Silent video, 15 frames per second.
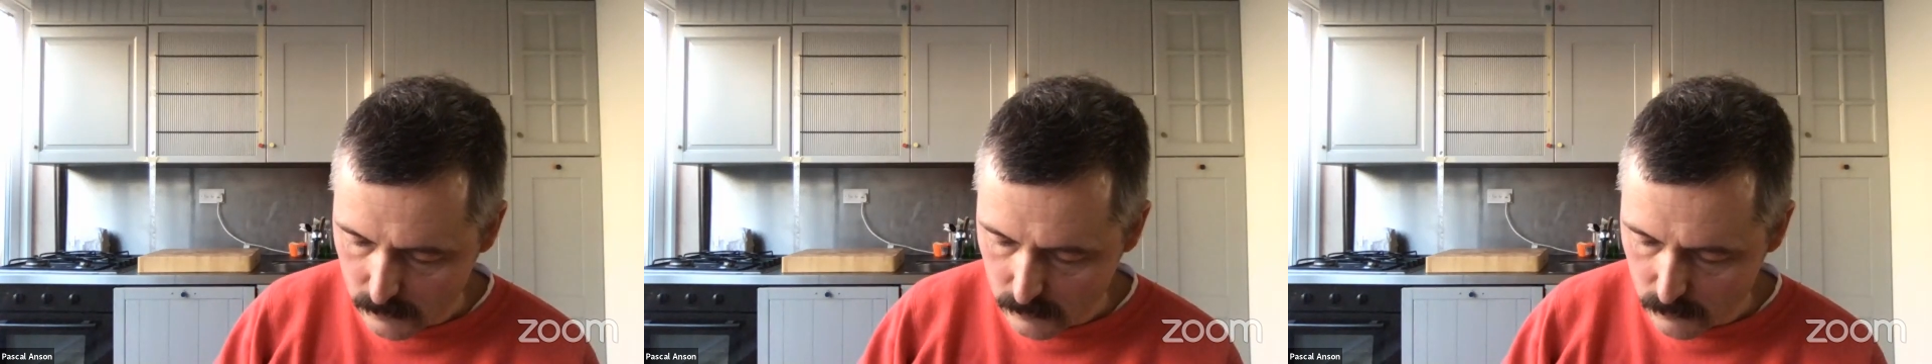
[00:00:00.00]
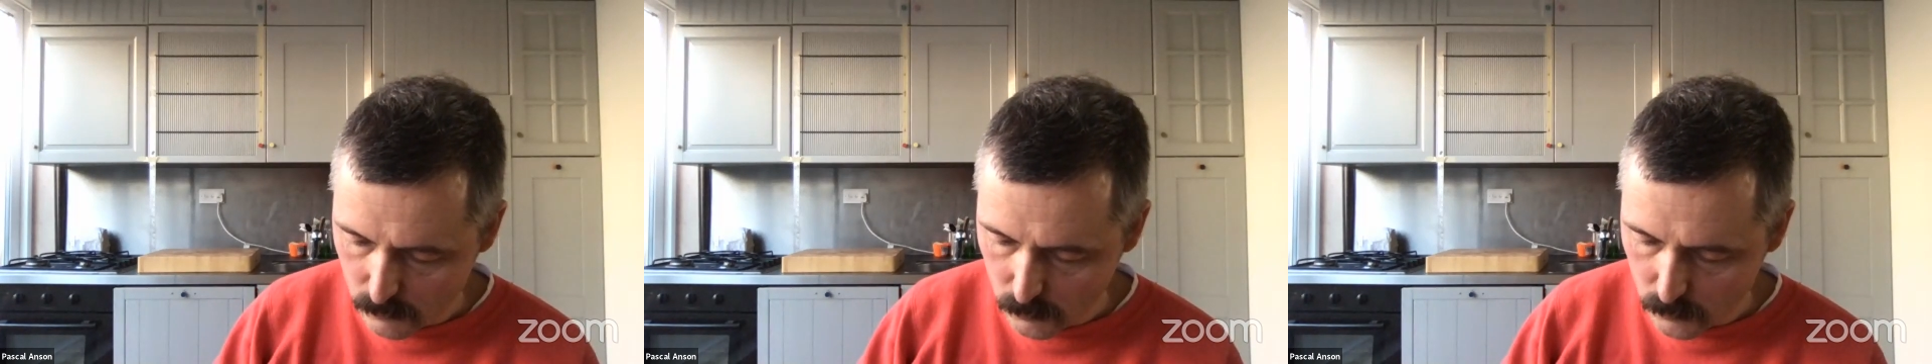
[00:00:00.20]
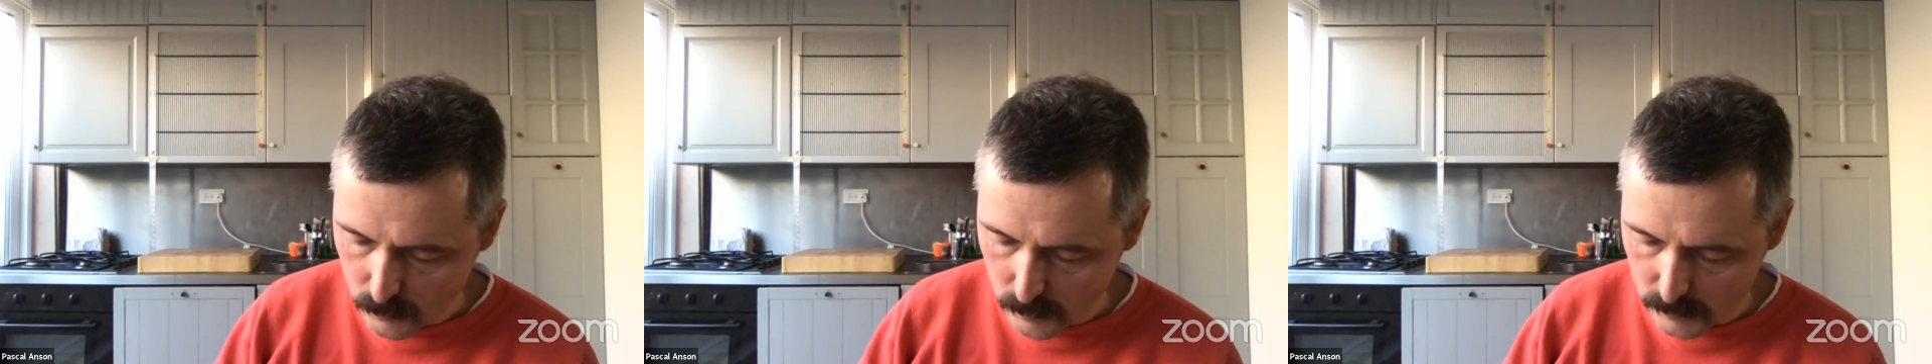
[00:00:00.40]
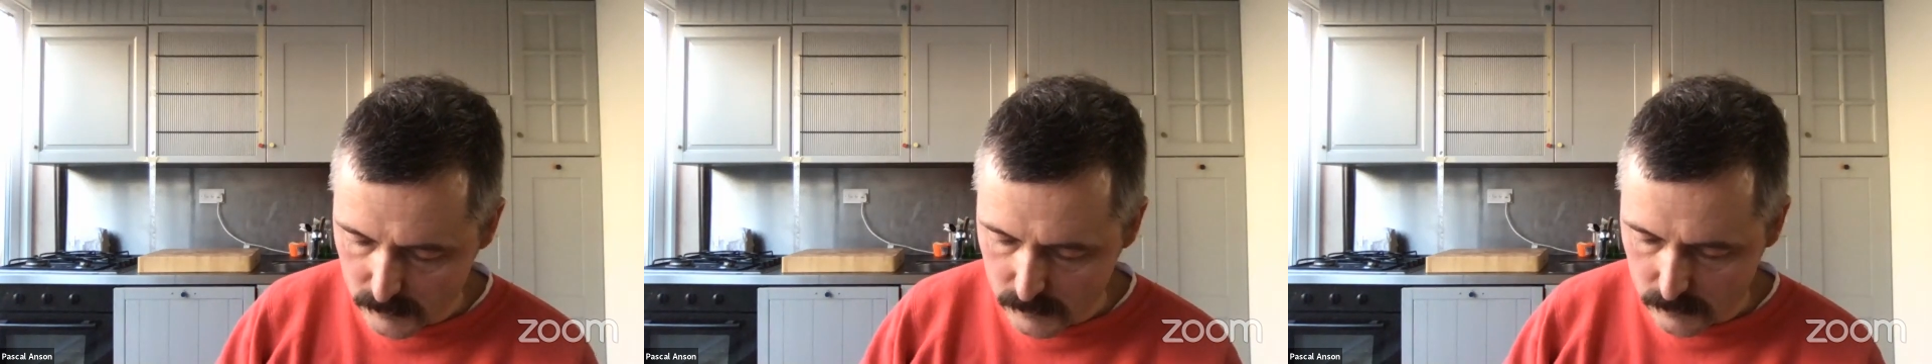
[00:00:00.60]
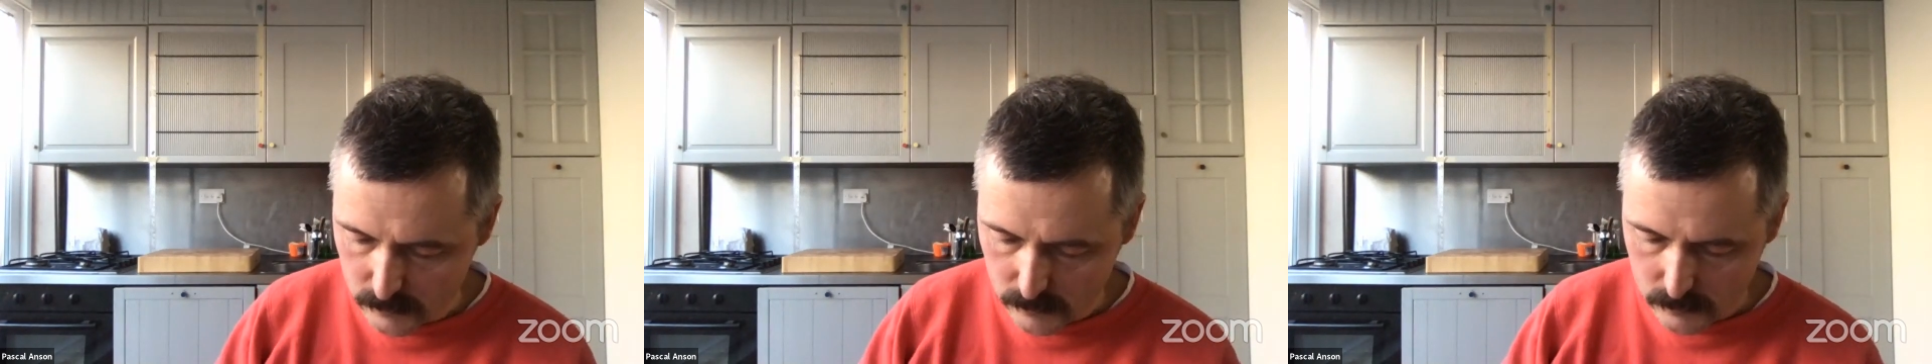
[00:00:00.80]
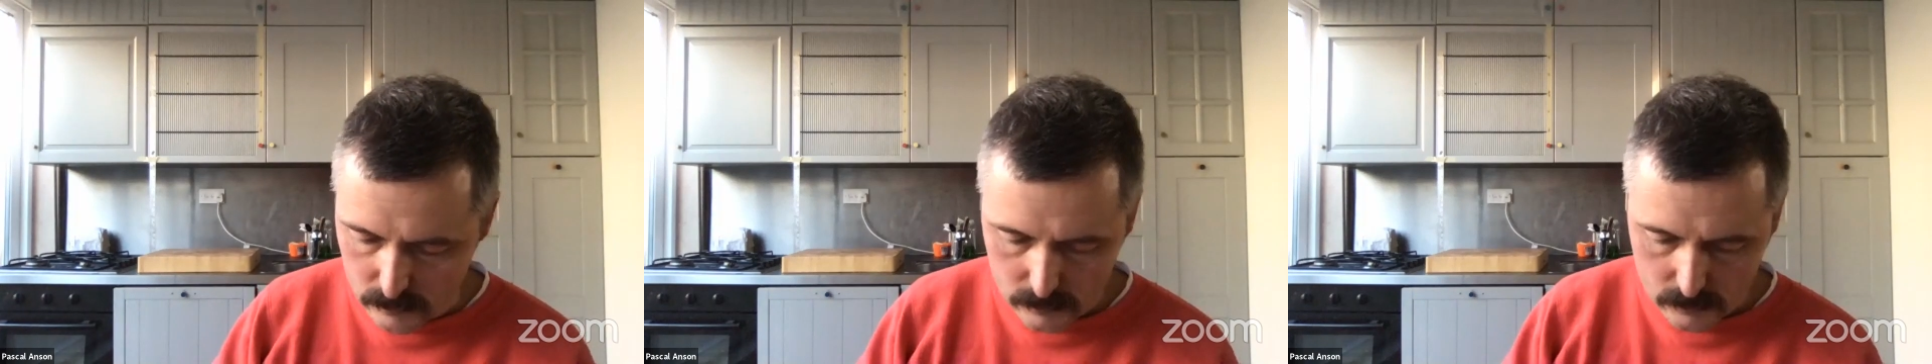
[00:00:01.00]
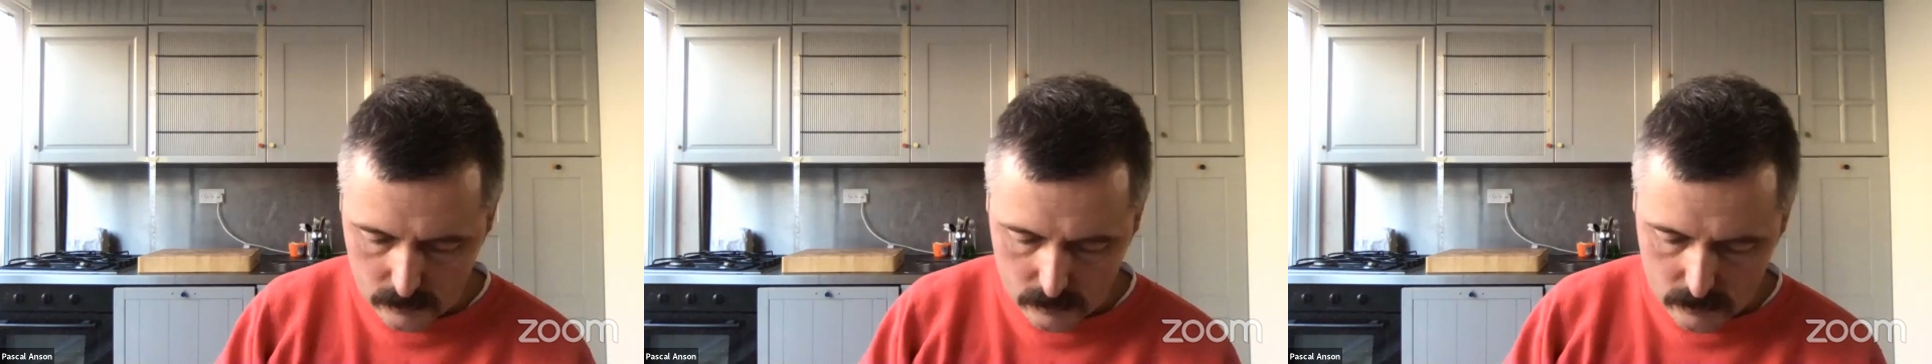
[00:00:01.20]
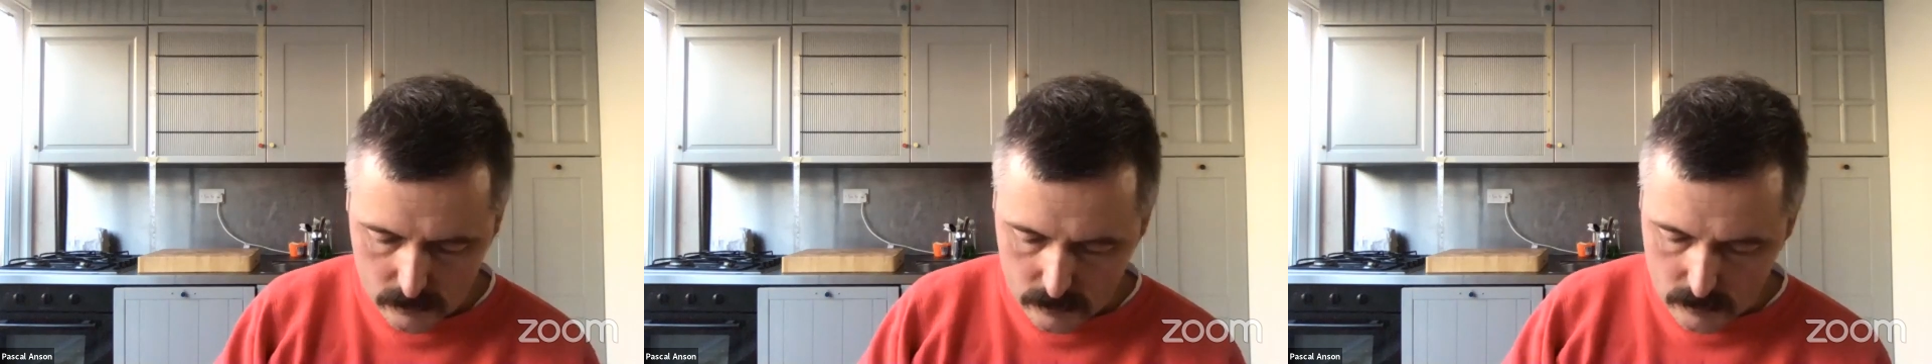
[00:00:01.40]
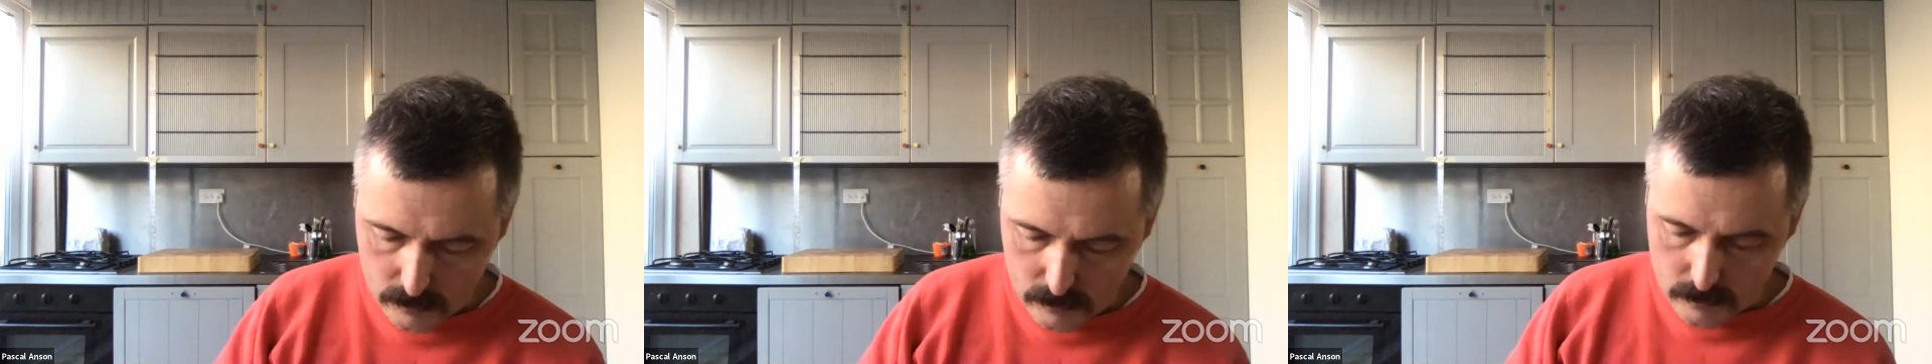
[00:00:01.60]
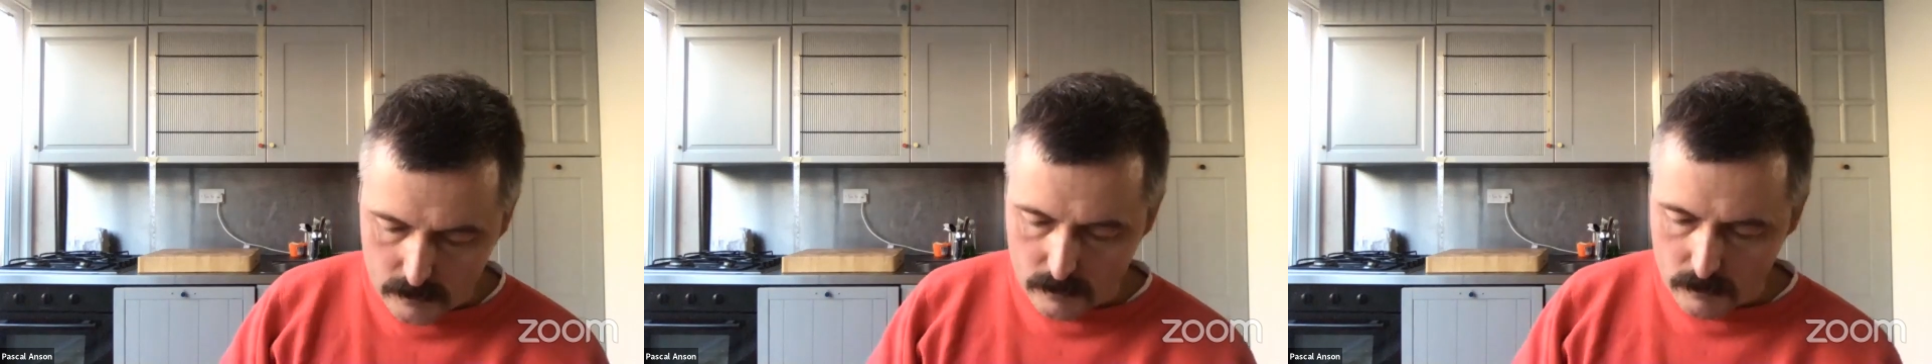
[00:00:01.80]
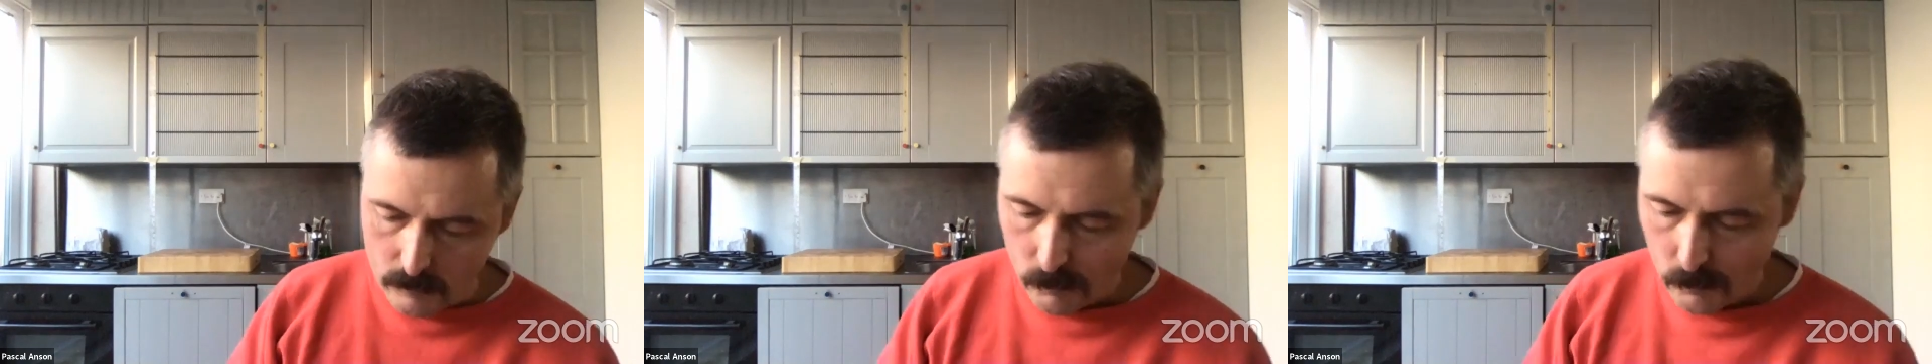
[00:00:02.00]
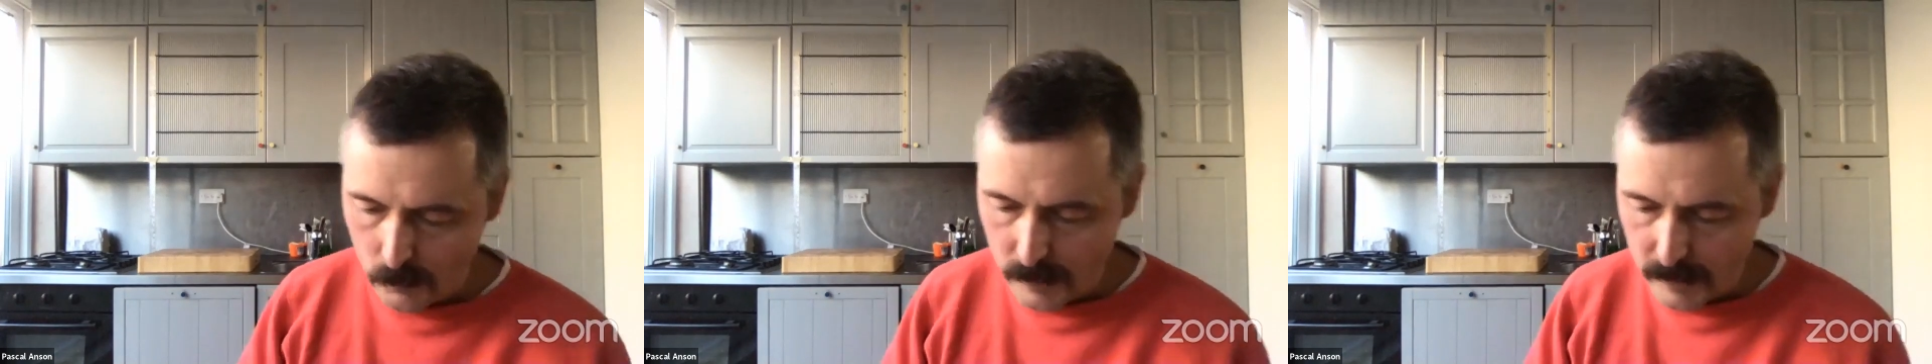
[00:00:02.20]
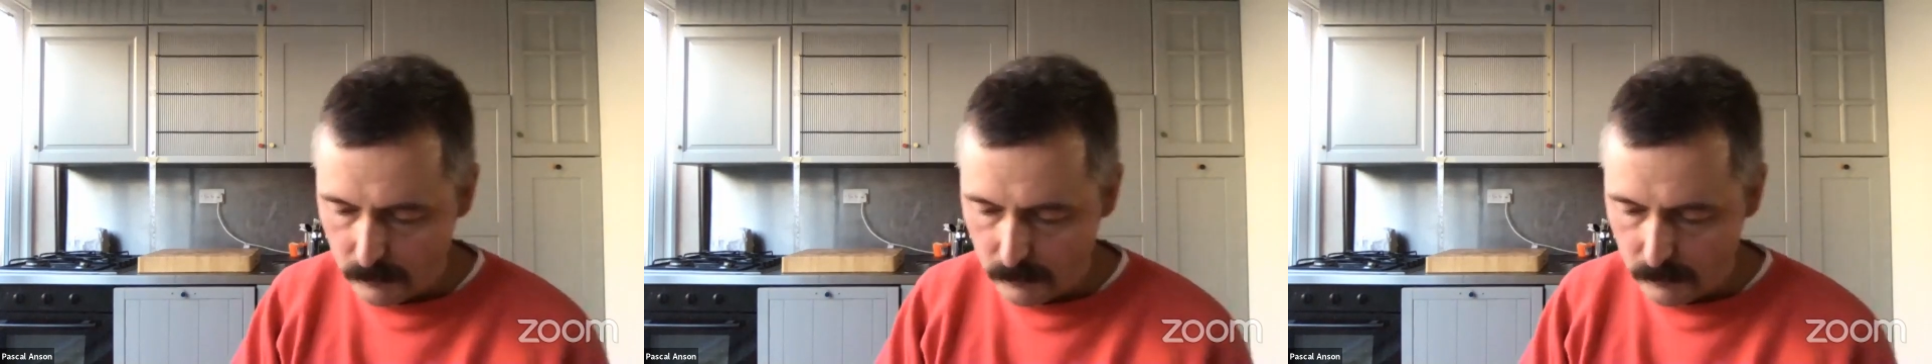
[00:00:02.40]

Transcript: what I